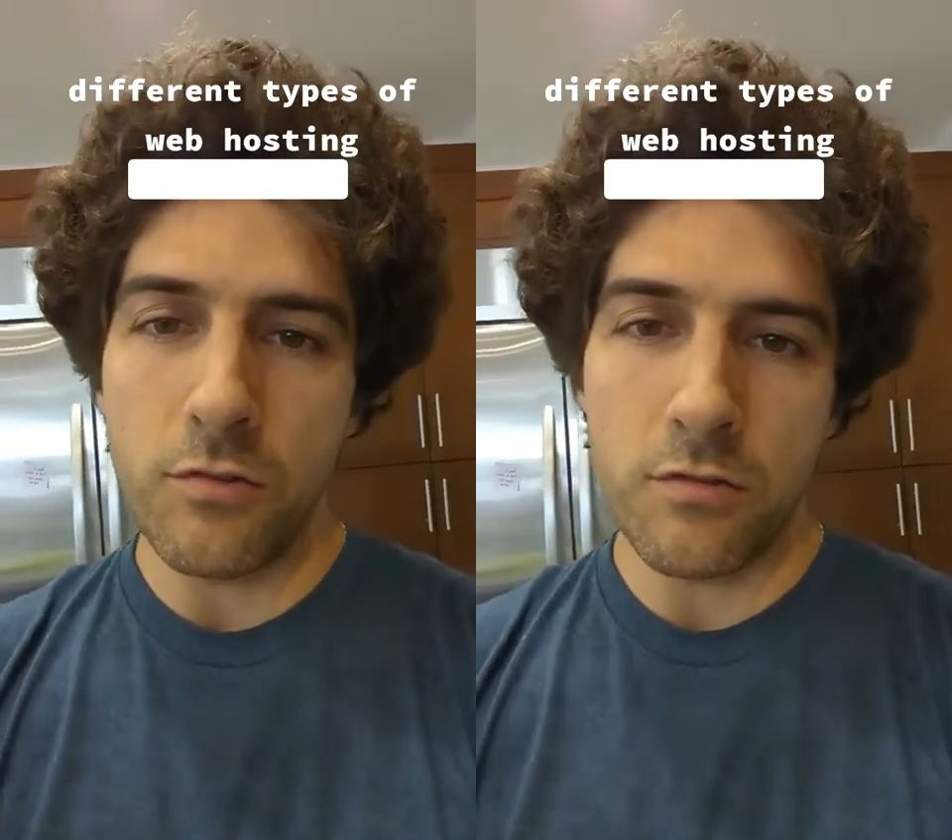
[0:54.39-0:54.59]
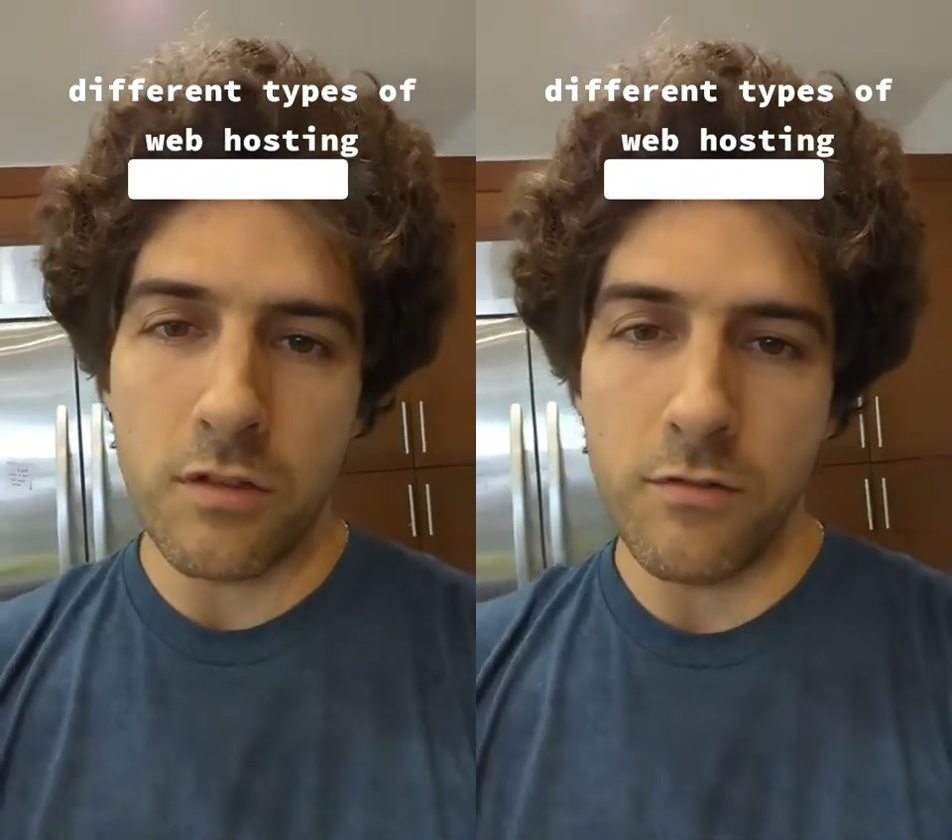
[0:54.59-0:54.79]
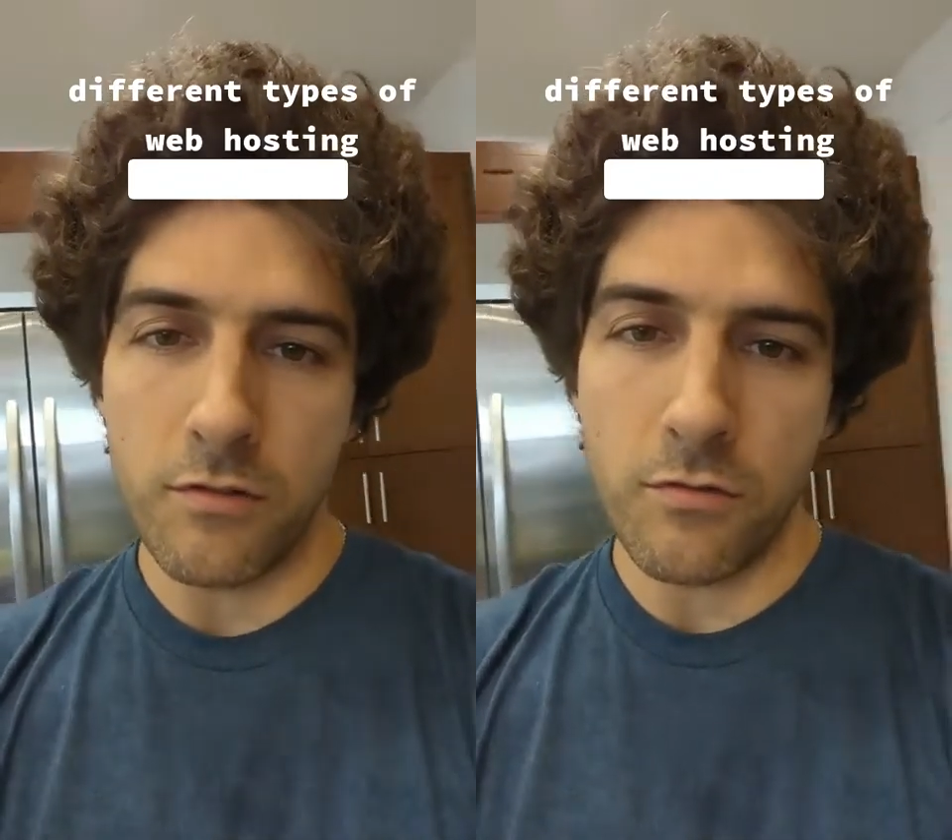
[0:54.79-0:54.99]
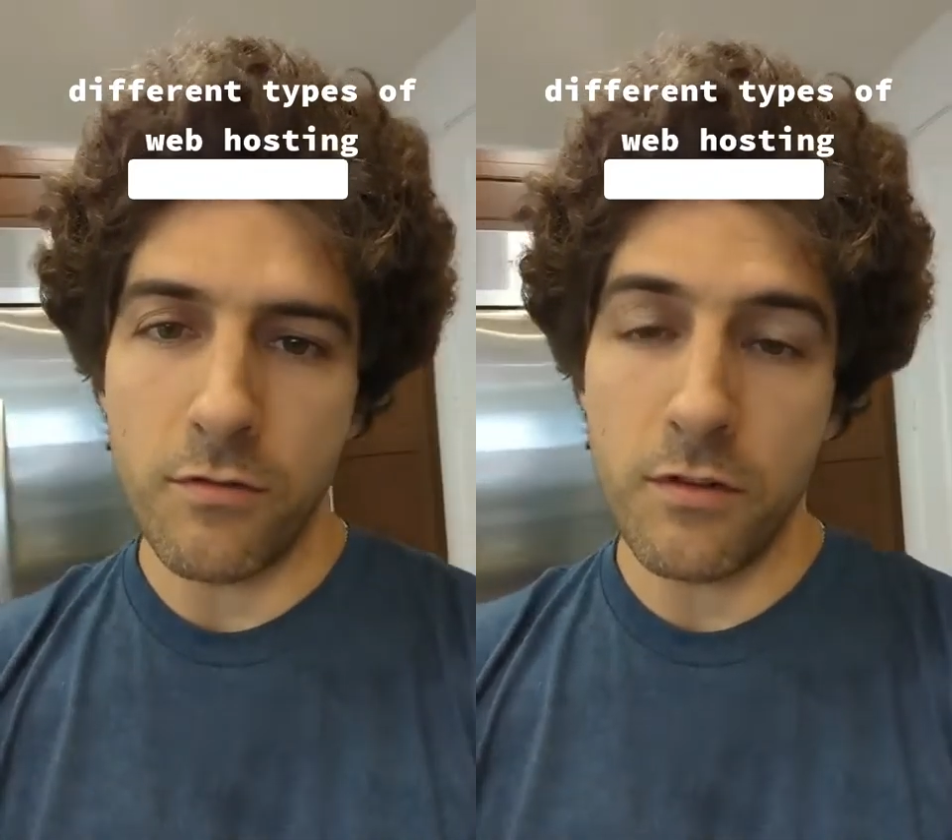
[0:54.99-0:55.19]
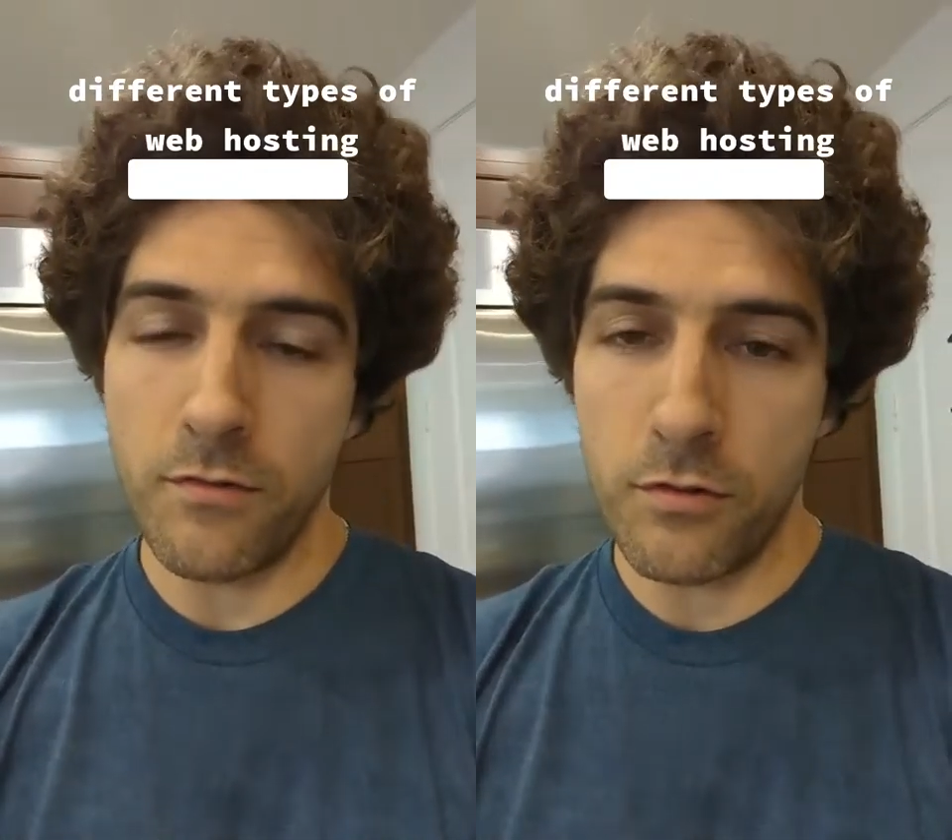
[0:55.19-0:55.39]
those individual
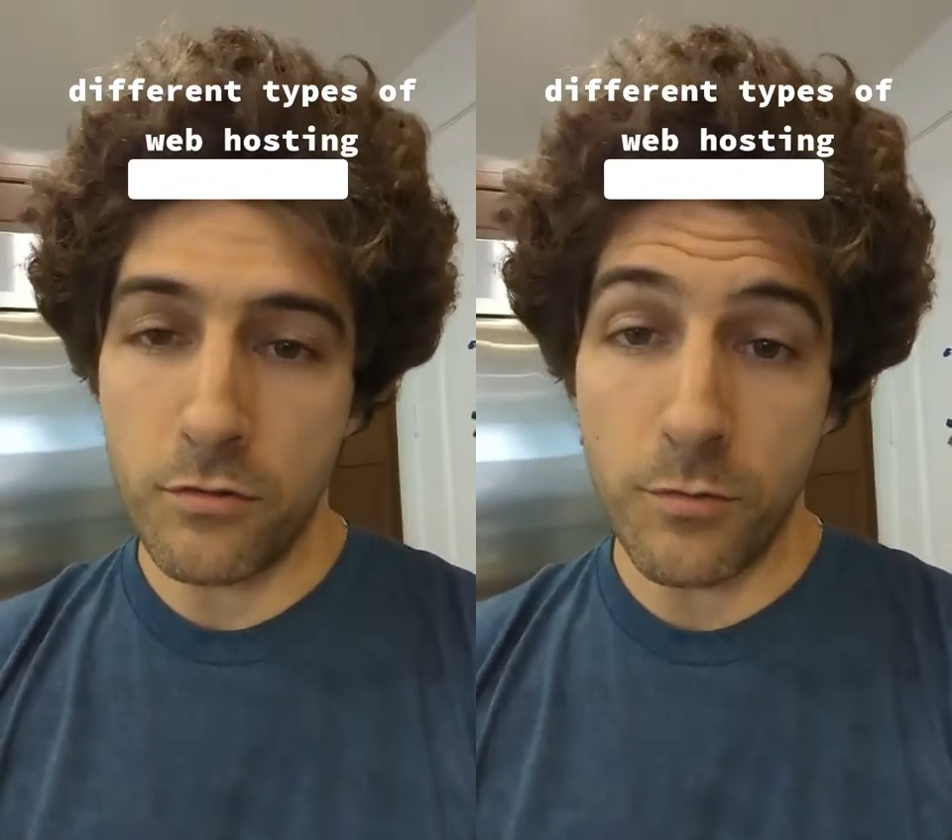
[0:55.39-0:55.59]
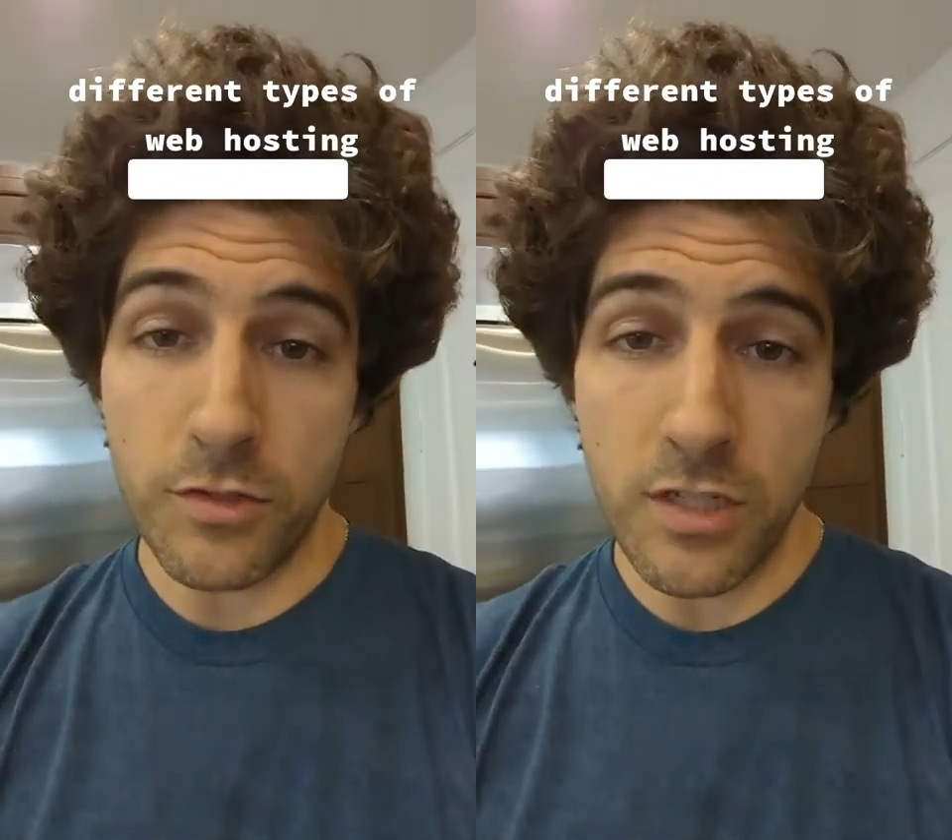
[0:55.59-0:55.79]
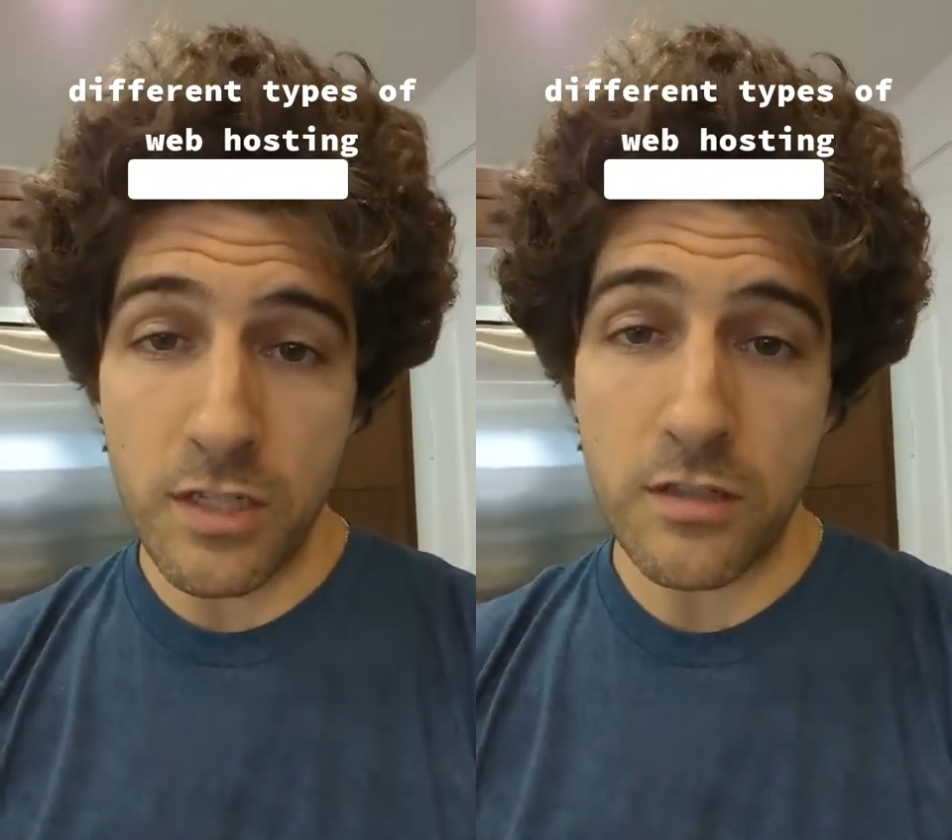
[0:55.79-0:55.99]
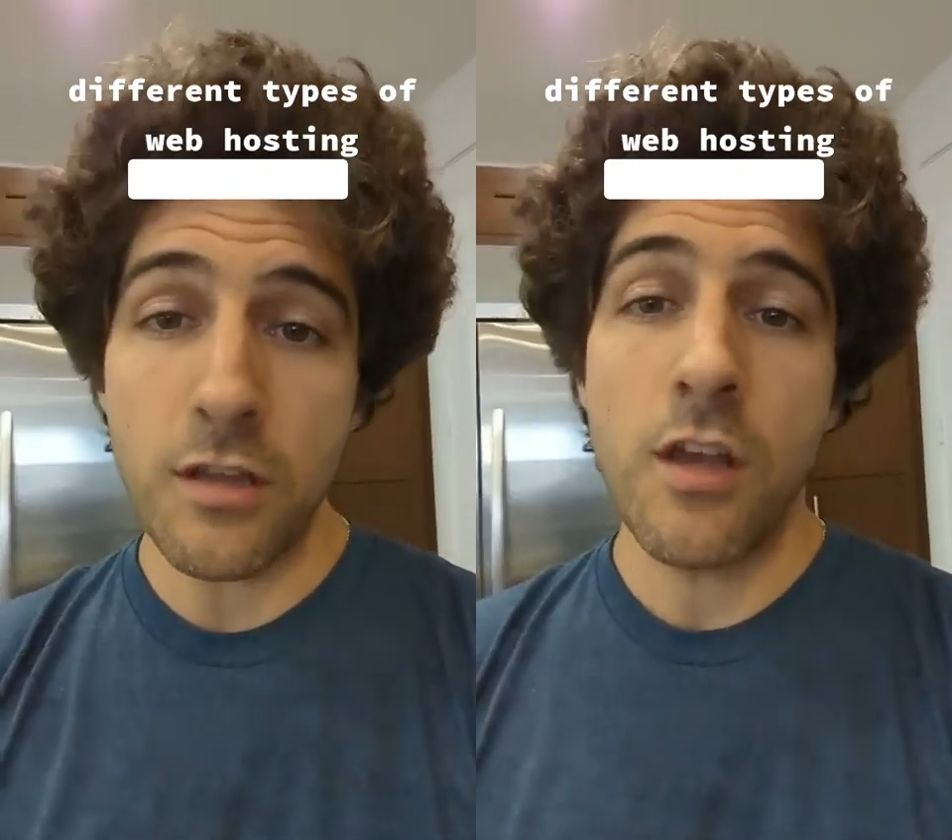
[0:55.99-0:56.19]
virtual machines